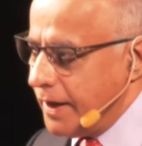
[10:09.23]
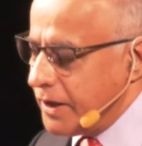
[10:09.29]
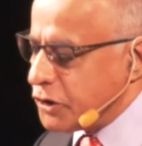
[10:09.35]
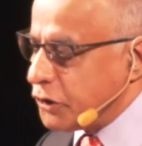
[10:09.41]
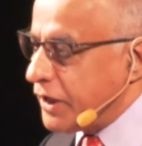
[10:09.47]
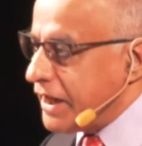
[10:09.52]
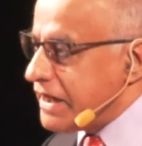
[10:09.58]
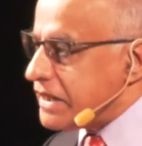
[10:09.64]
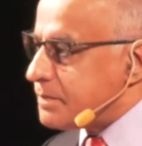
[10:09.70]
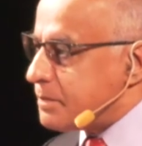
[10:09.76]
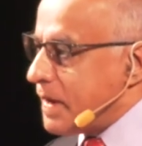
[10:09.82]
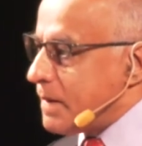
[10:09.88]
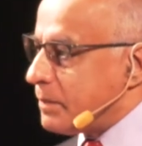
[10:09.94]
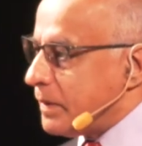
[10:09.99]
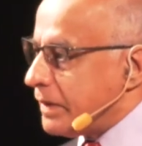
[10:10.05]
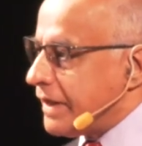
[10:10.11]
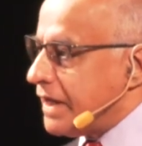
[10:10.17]
So these
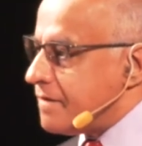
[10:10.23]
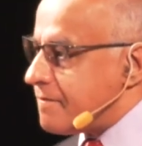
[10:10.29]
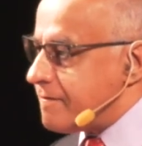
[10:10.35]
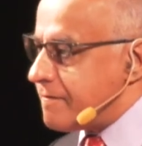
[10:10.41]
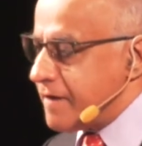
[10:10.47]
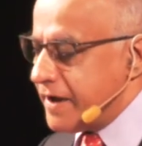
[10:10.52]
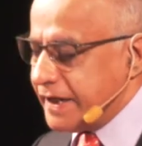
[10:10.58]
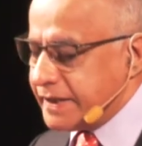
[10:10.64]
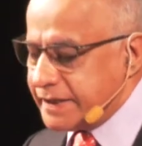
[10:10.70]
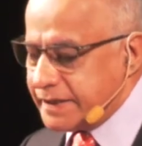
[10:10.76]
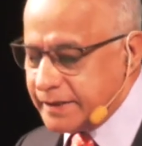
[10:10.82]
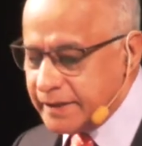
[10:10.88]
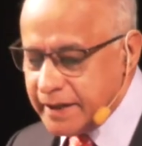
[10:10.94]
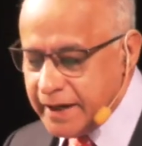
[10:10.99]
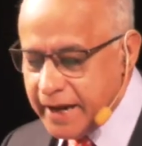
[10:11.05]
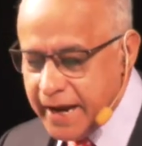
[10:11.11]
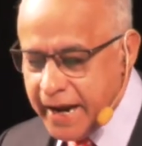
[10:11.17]
people then
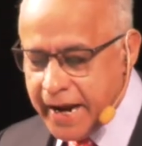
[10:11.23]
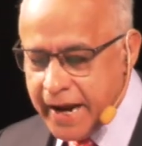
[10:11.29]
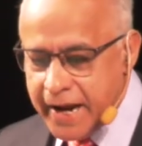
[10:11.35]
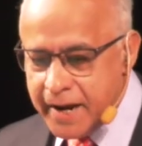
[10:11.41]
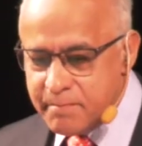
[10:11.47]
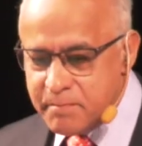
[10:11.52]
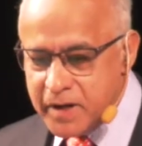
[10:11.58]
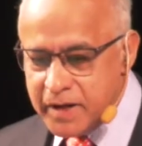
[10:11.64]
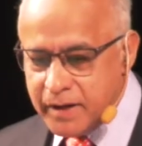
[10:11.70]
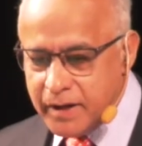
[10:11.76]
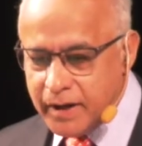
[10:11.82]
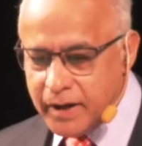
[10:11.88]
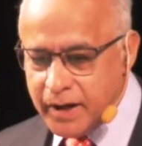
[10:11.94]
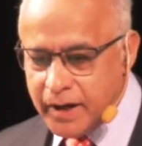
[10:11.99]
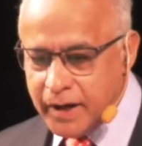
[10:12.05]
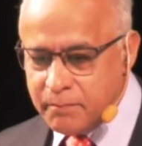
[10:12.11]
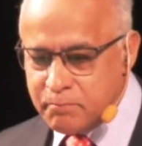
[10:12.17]
face a
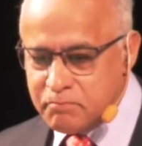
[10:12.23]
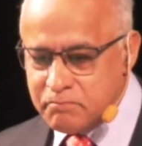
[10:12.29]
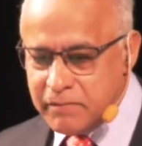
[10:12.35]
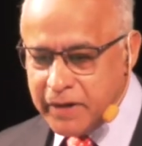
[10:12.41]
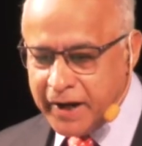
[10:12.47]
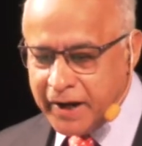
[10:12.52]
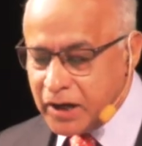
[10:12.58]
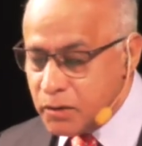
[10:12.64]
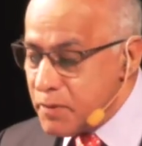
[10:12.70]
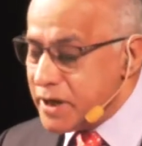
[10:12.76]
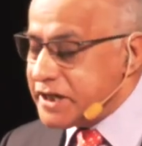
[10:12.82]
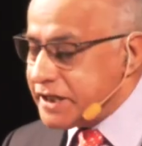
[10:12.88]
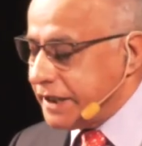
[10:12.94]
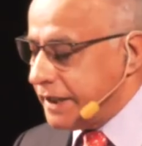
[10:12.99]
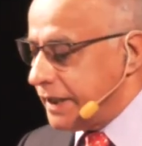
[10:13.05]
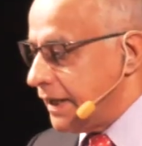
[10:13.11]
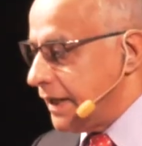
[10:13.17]

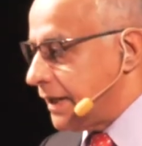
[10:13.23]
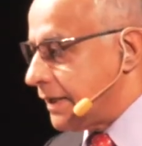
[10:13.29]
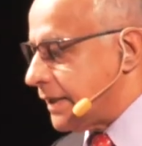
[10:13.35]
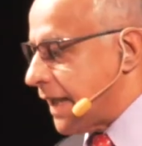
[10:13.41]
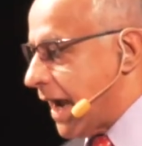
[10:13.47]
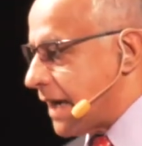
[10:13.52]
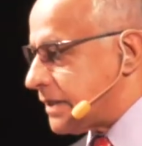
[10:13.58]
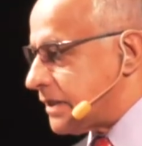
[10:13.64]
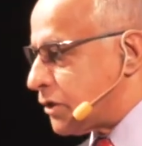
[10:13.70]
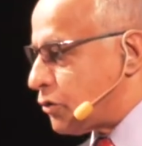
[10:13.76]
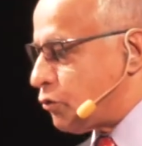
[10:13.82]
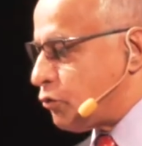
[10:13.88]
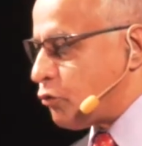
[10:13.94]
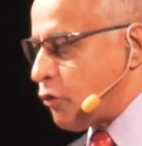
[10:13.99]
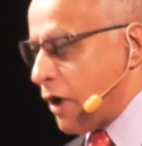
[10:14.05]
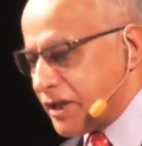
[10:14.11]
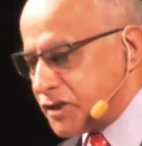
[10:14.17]
committee that
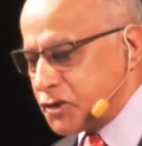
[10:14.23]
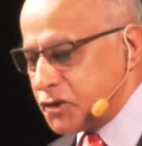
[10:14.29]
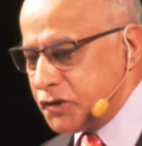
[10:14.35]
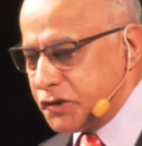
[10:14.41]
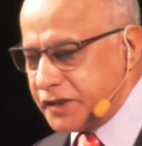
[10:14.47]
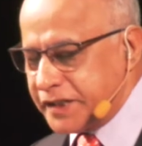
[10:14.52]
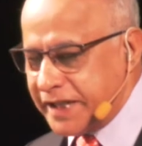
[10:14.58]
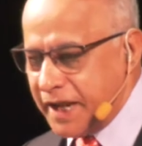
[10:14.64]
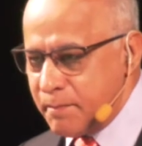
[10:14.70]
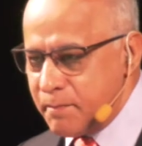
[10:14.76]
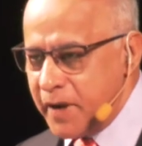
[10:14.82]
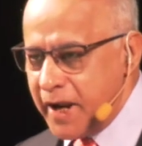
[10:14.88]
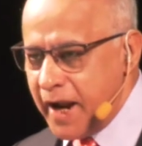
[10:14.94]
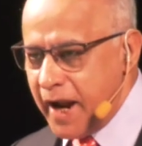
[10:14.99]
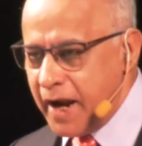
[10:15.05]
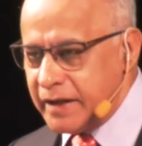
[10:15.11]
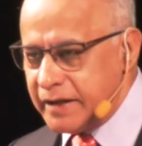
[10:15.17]
questions them
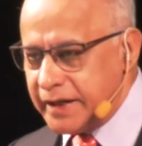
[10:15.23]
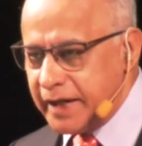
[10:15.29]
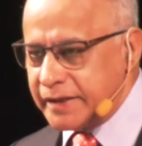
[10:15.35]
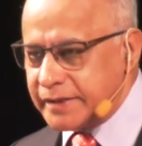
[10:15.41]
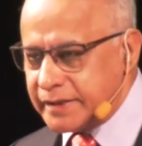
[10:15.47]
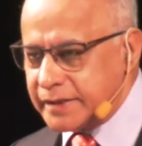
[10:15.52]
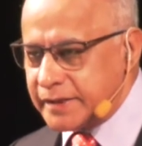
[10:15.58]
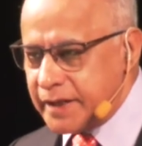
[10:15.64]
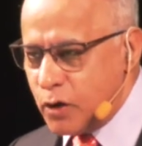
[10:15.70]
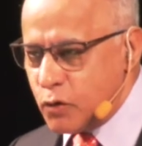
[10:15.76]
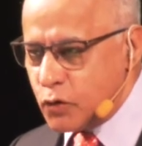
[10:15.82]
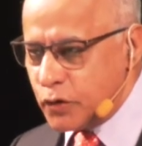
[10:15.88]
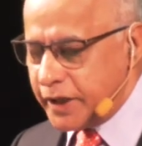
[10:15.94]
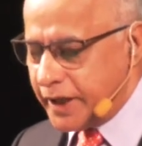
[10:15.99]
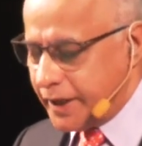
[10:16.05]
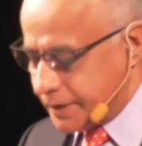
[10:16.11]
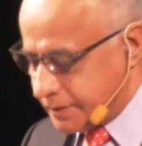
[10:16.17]
and tests out
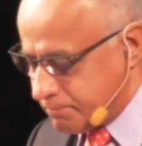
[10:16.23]
their